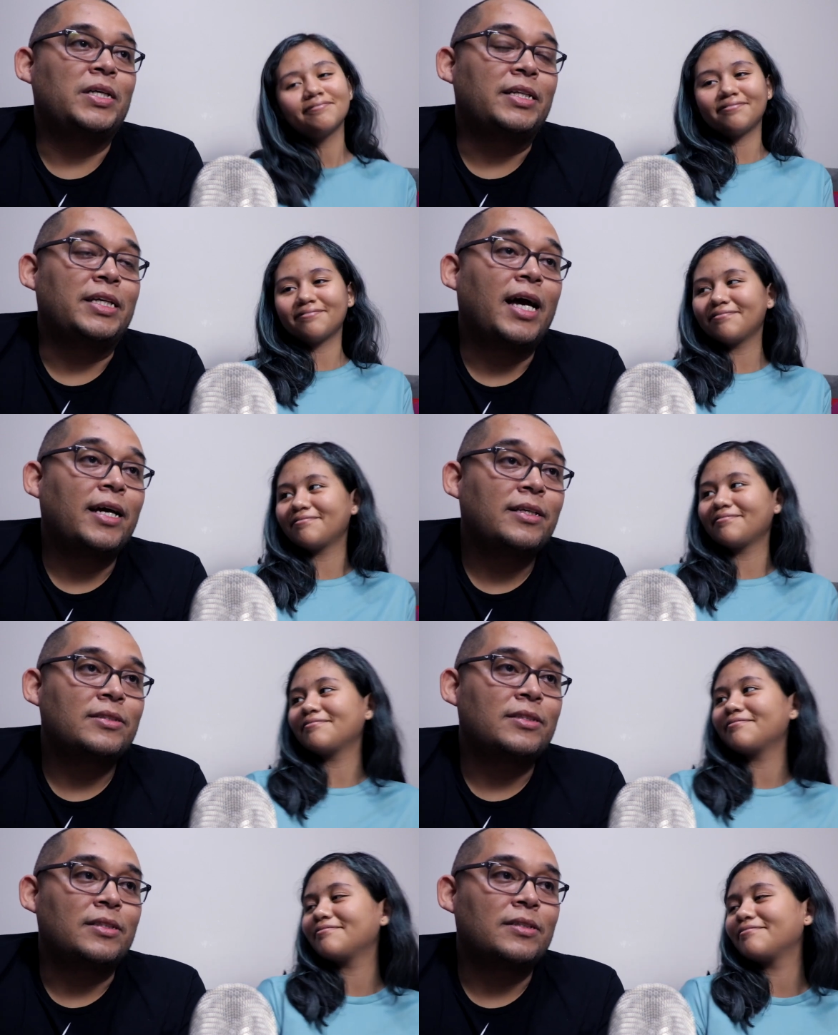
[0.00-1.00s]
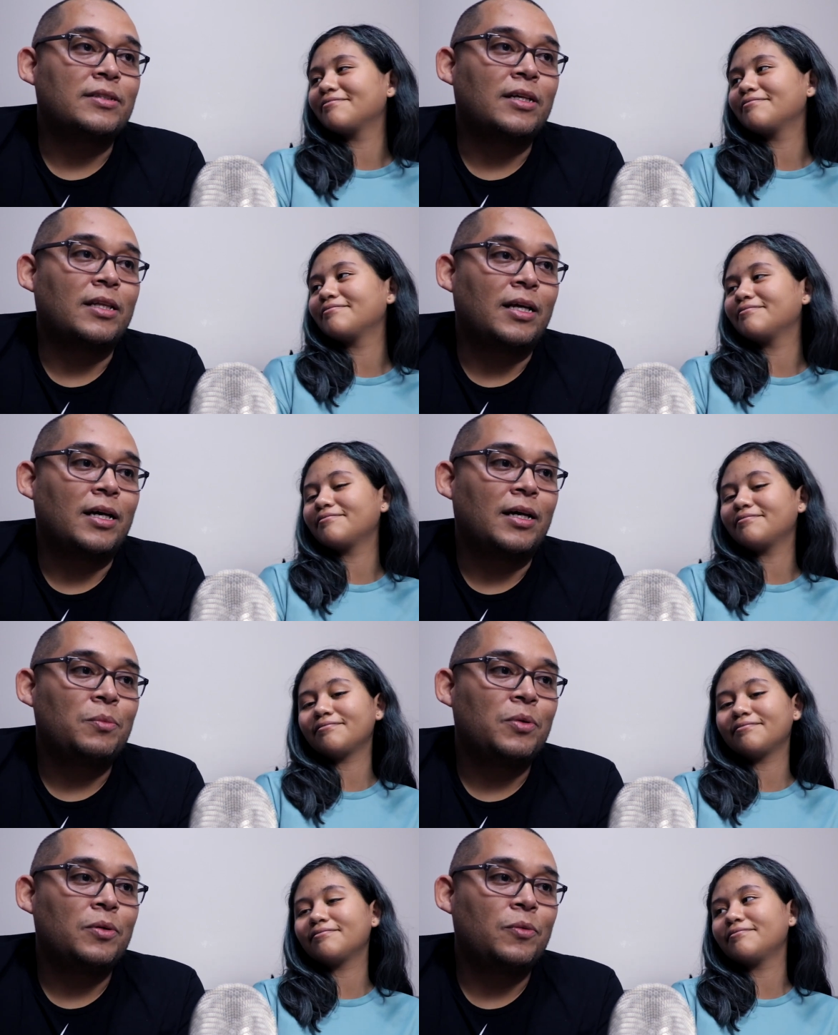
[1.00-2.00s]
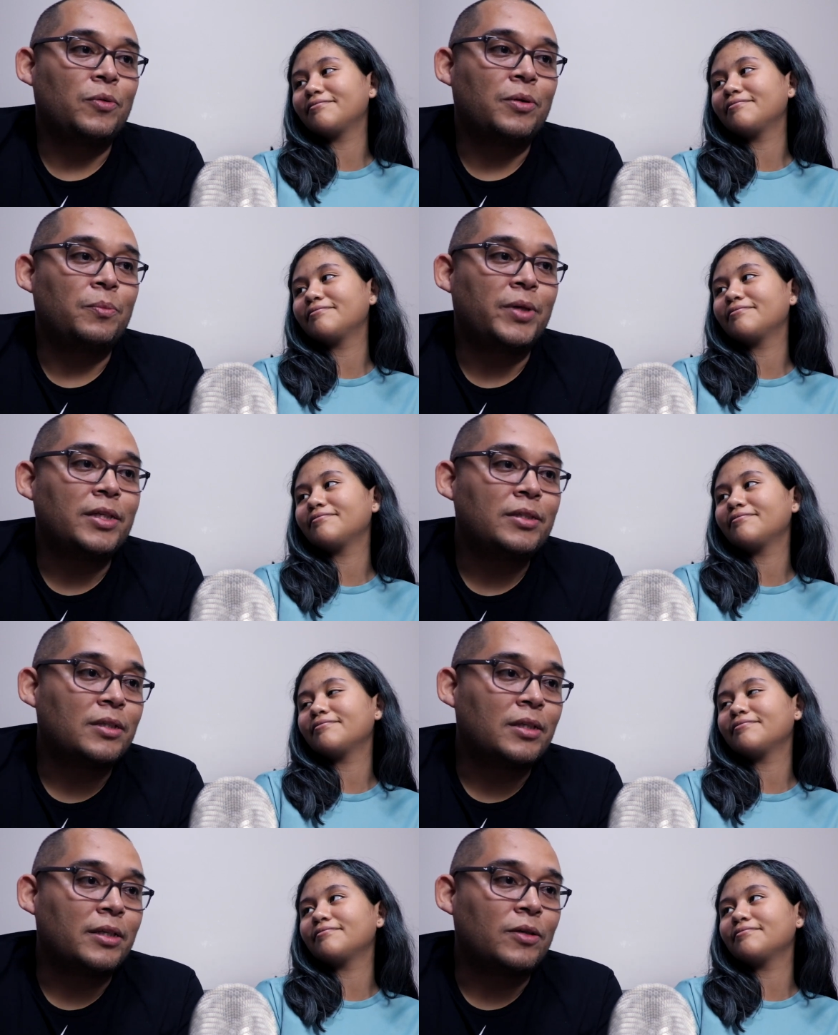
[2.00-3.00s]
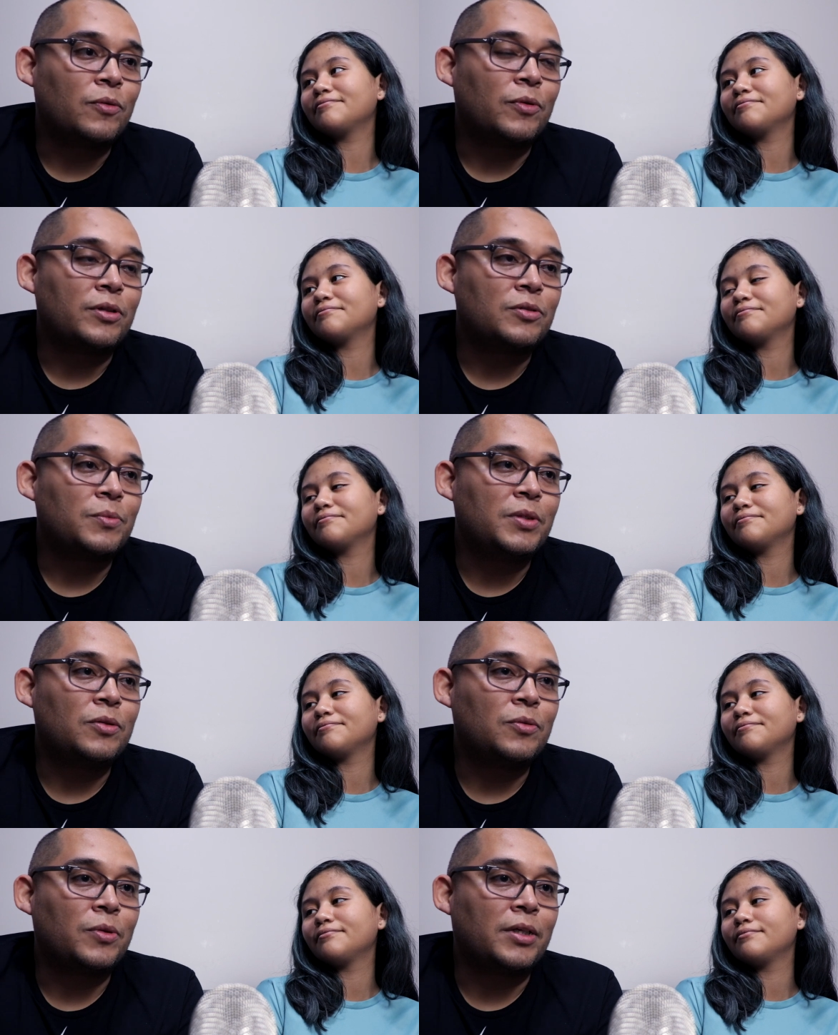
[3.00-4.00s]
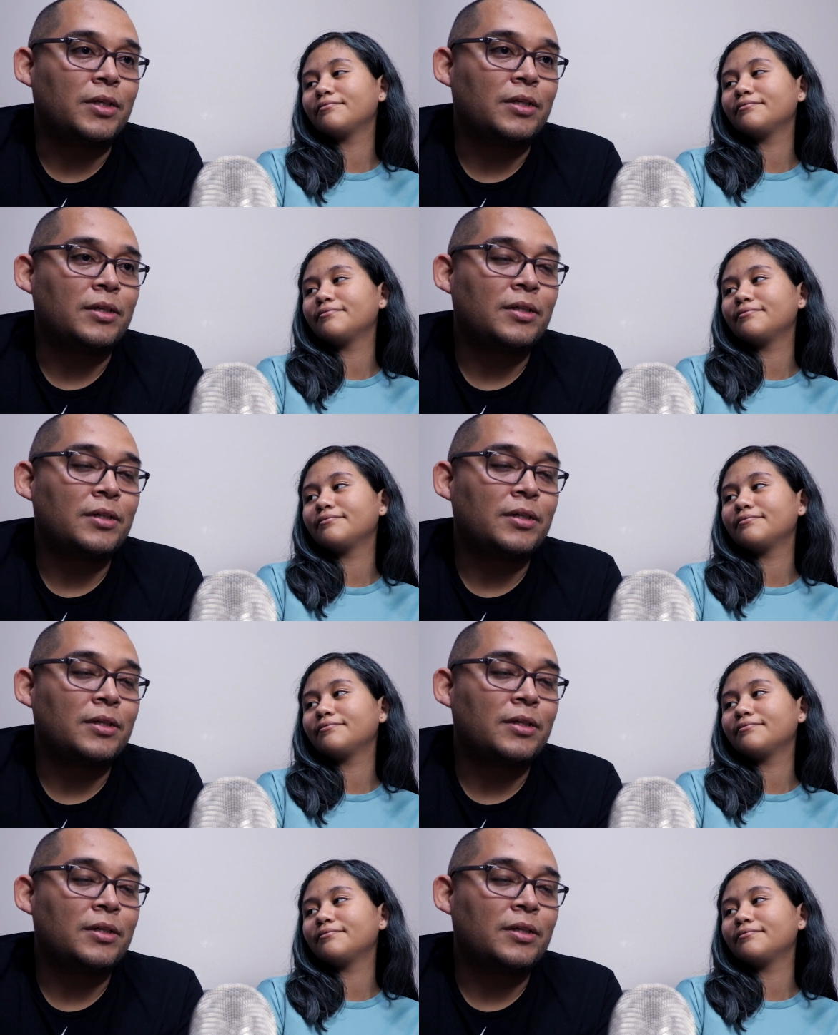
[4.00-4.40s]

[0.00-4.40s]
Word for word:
Speaker 1: In the accent collab, we're basically going to be doing